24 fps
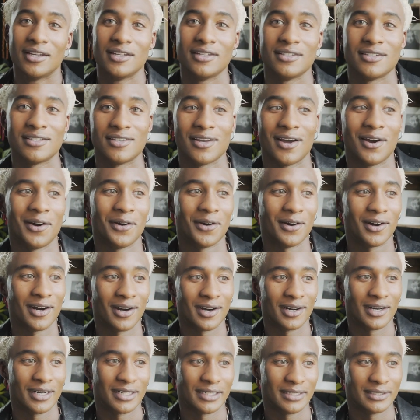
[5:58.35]

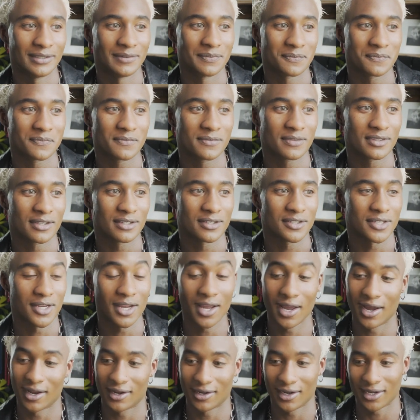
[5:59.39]
So
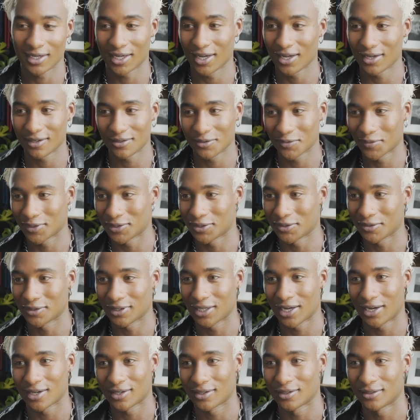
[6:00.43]
yeah, again, went through a
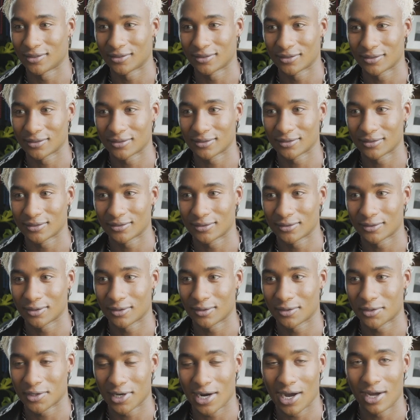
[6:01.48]
lot
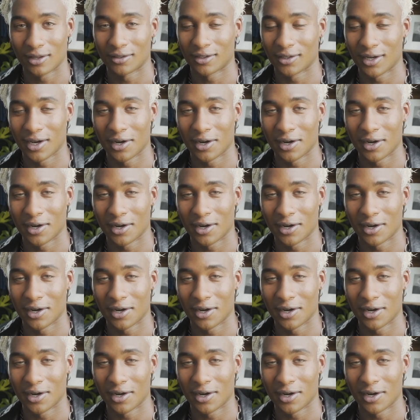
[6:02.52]
of trial and